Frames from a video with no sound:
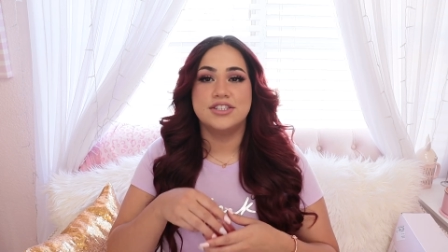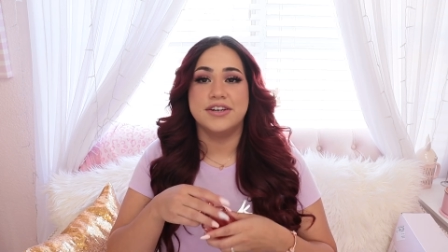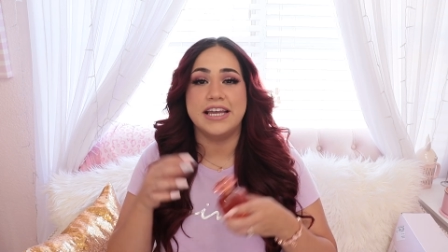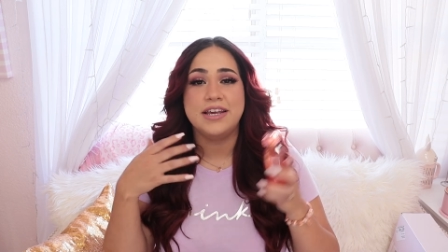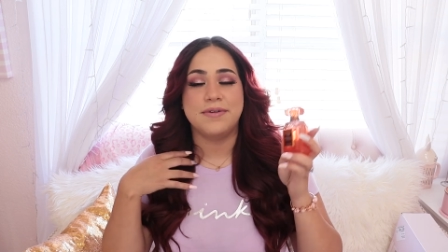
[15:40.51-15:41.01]

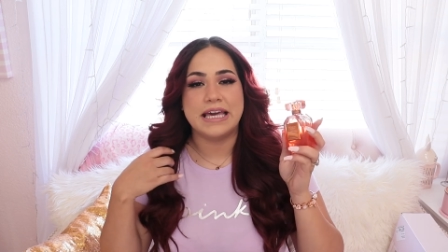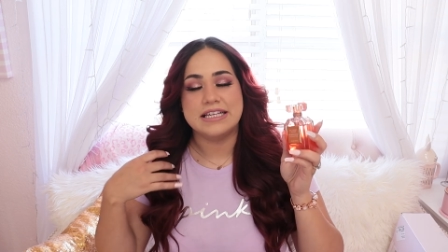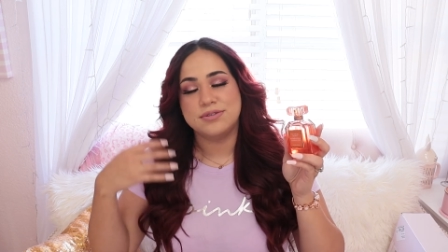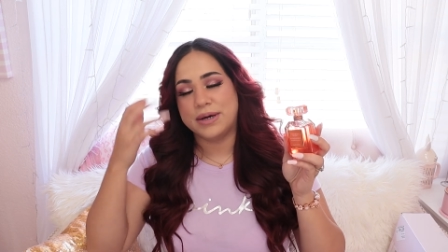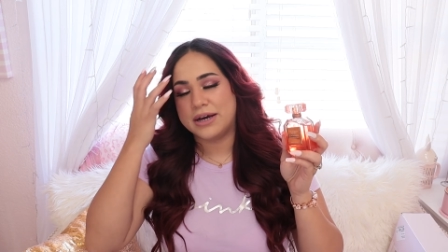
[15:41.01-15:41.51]
So
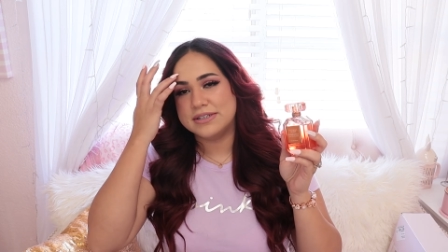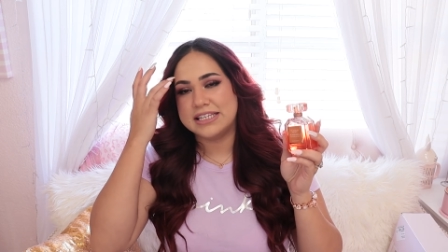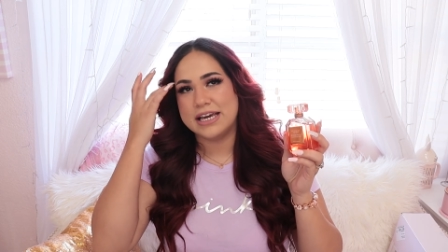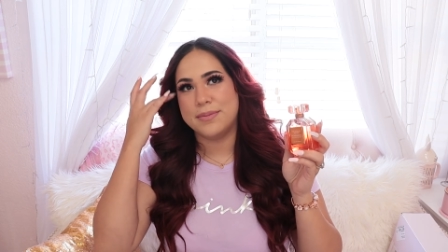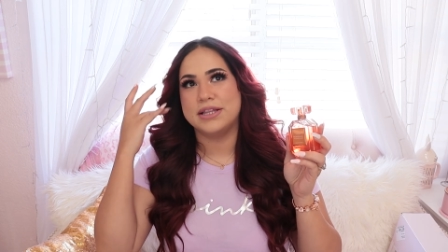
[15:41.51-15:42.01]
anyways, what I was
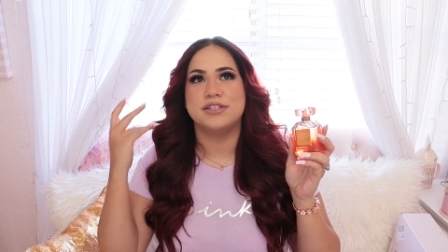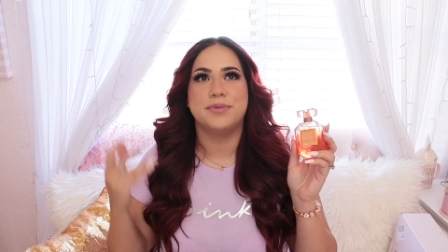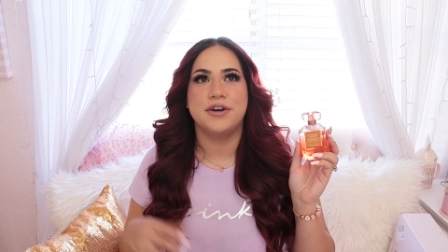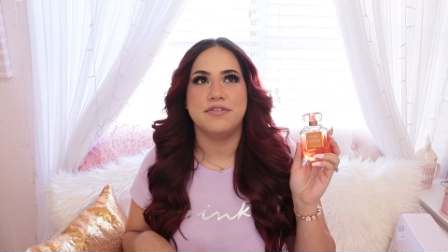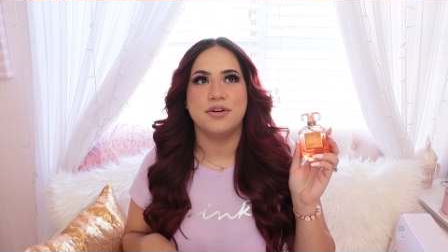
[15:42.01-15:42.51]
saying about this
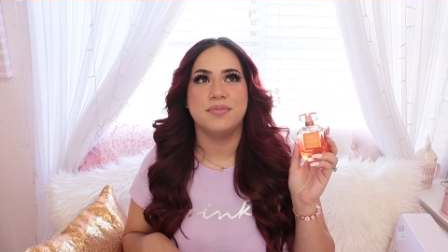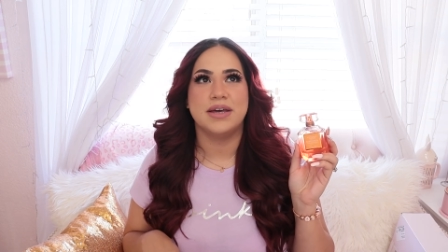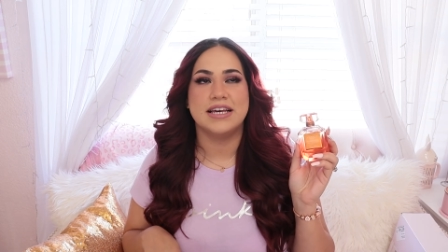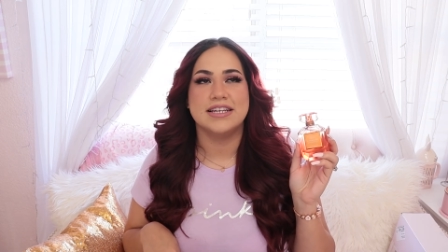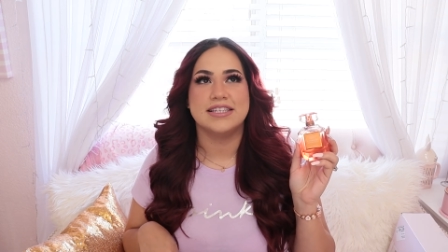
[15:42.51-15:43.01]

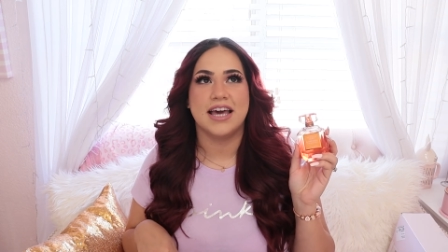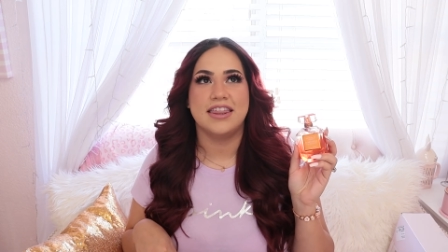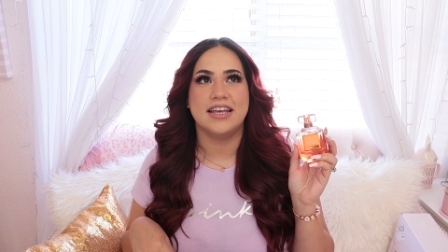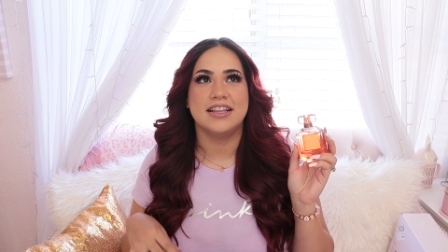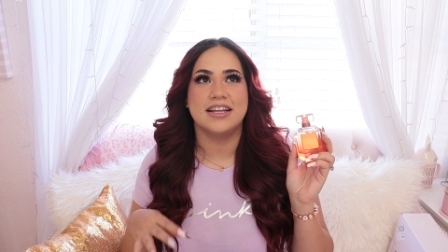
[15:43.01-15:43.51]
perfume is I
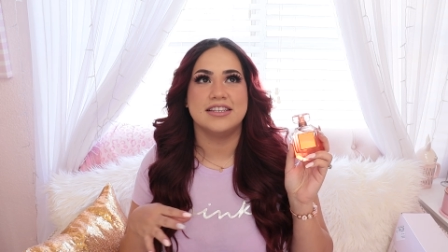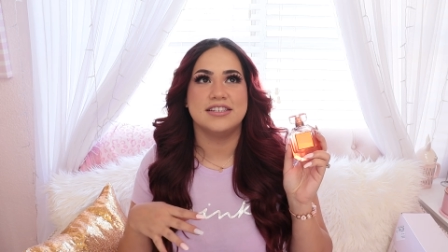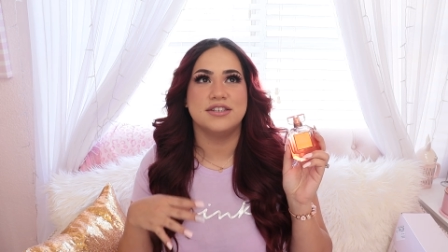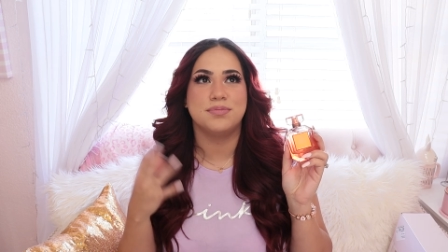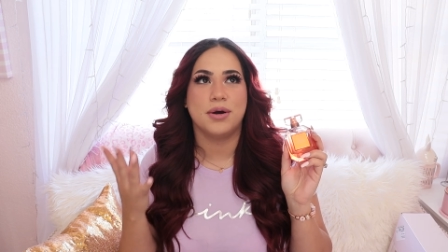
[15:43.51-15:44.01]
think that
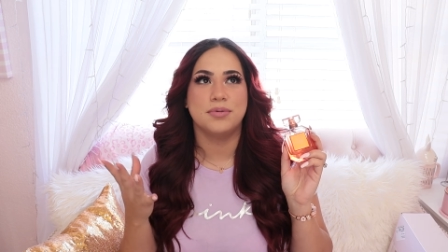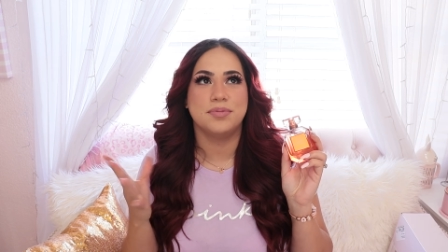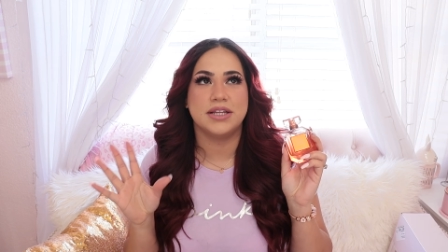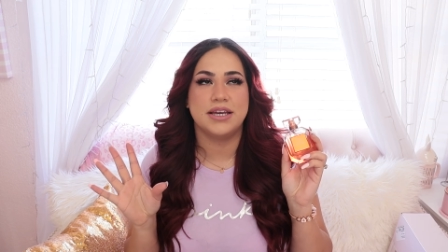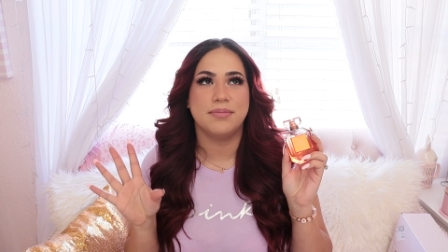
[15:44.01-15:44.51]
this is
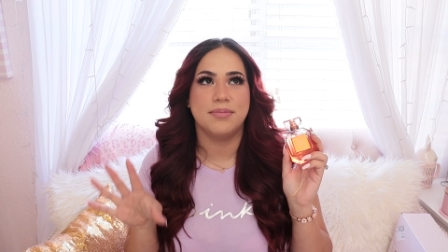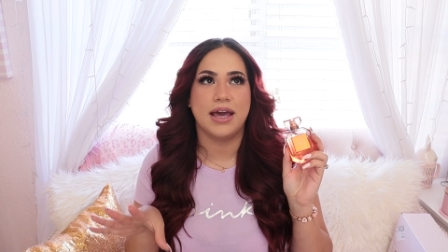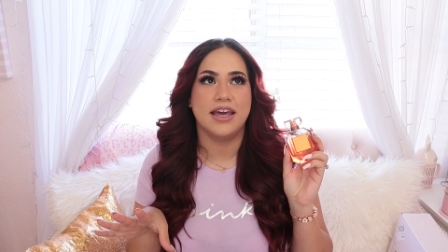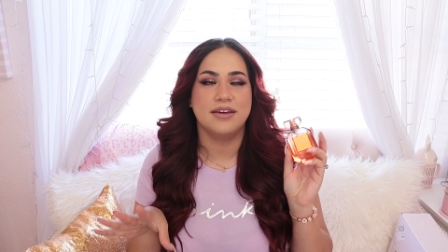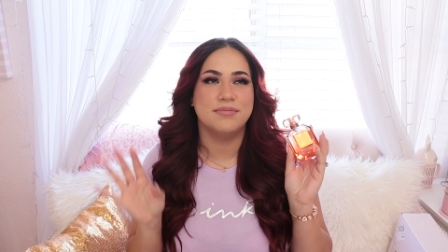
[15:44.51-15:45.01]
probably
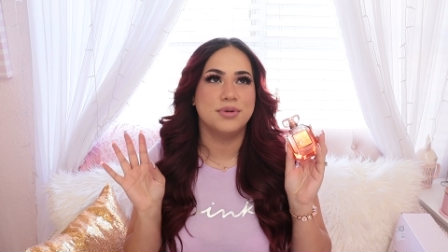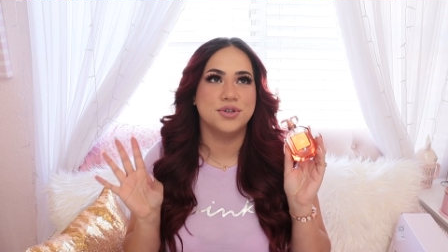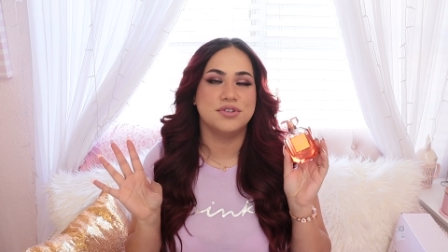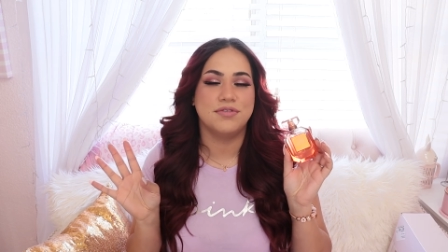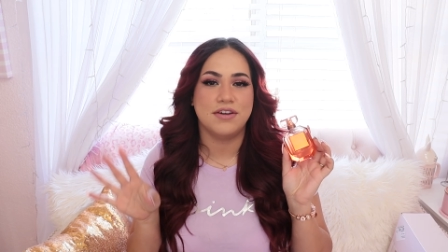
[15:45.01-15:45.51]
my
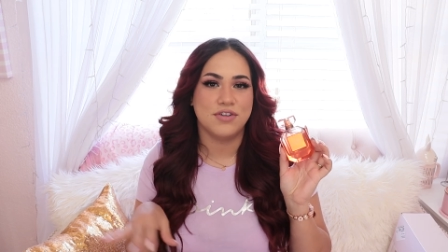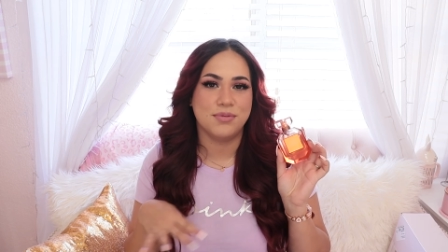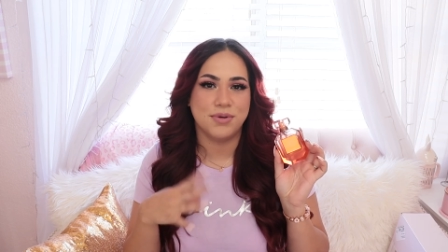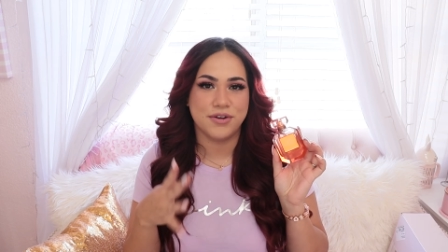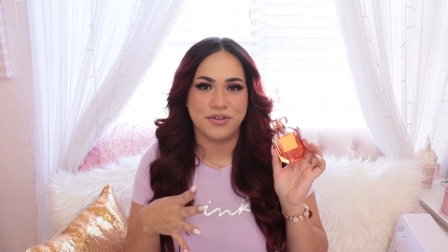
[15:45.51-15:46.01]
most
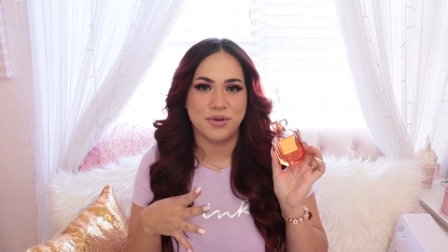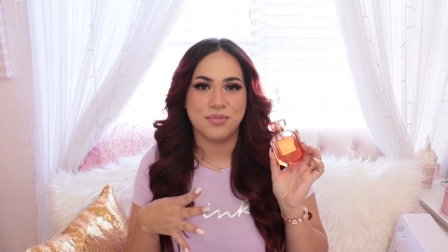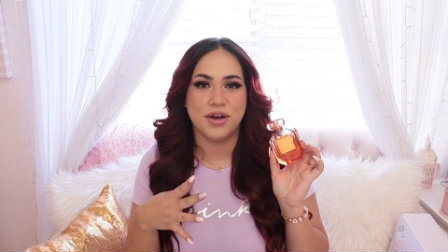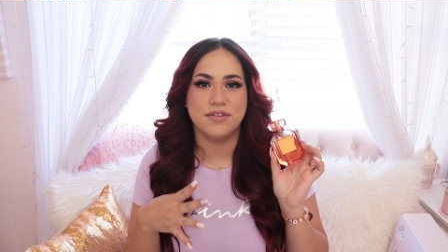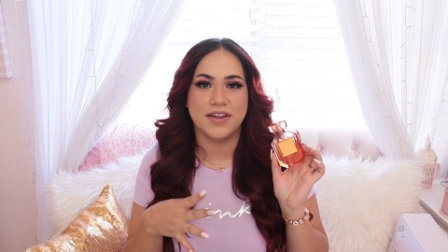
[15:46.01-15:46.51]
favorite
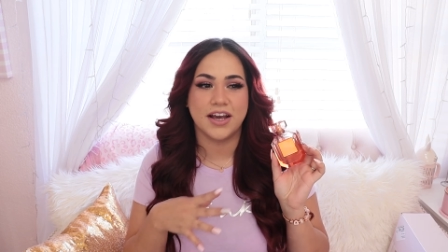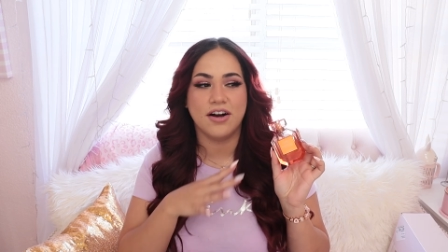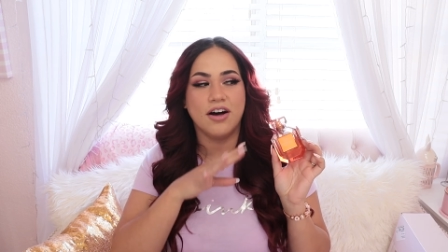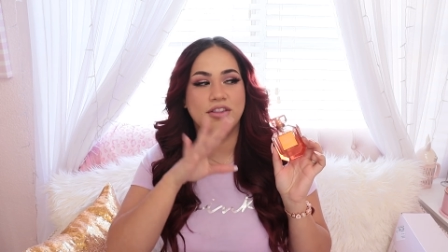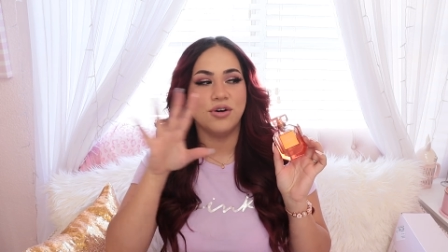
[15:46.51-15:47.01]
perfume of
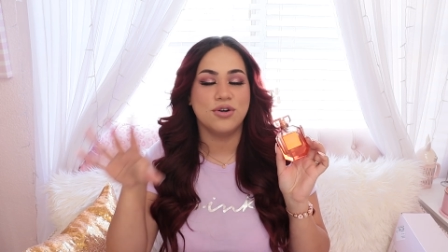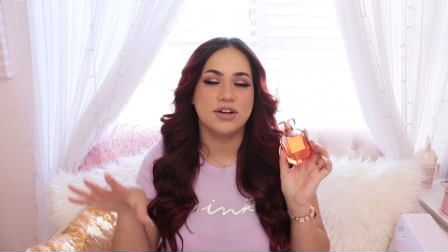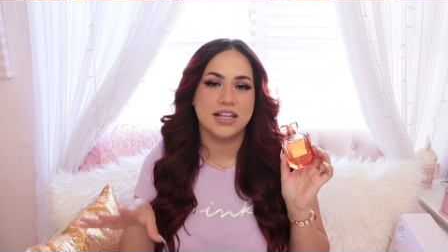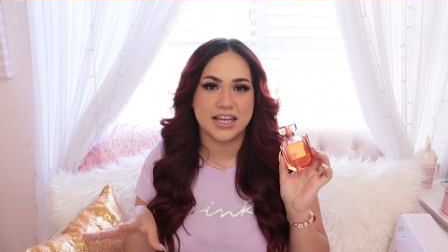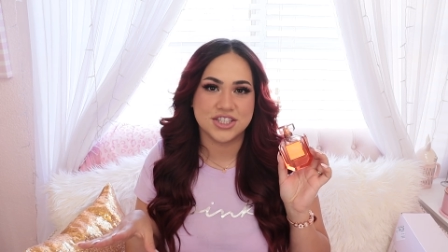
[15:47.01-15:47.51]
like the
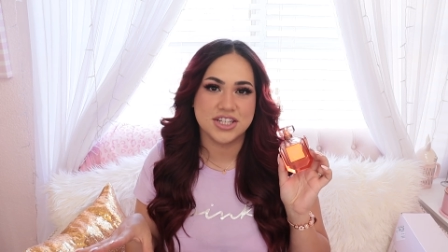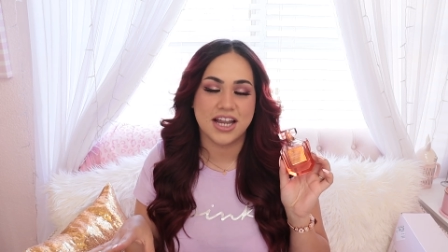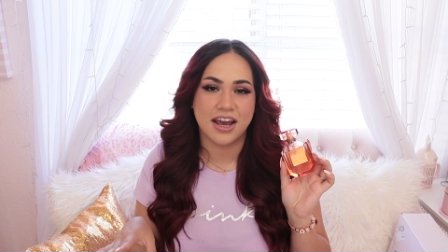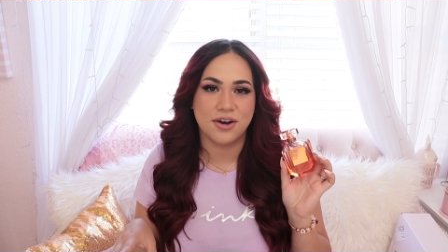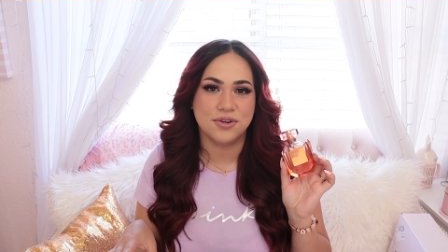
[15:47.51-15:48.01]
whole collection
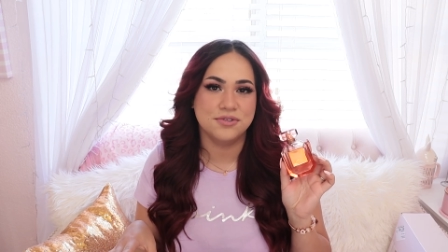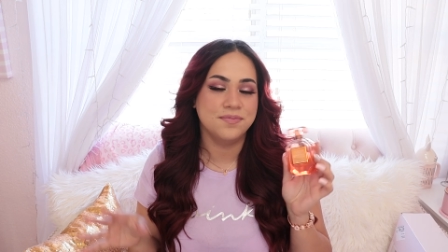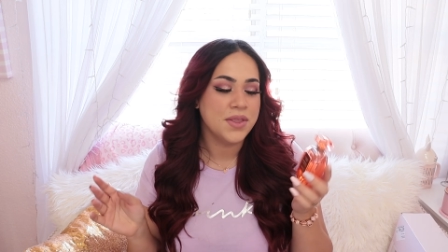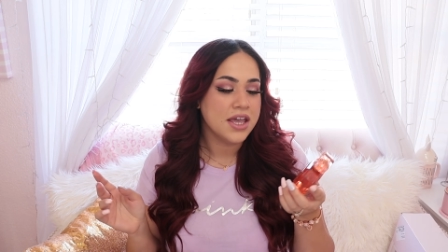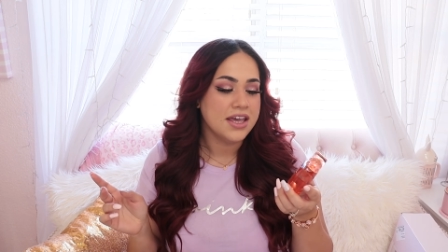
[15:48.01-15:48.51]
that I own.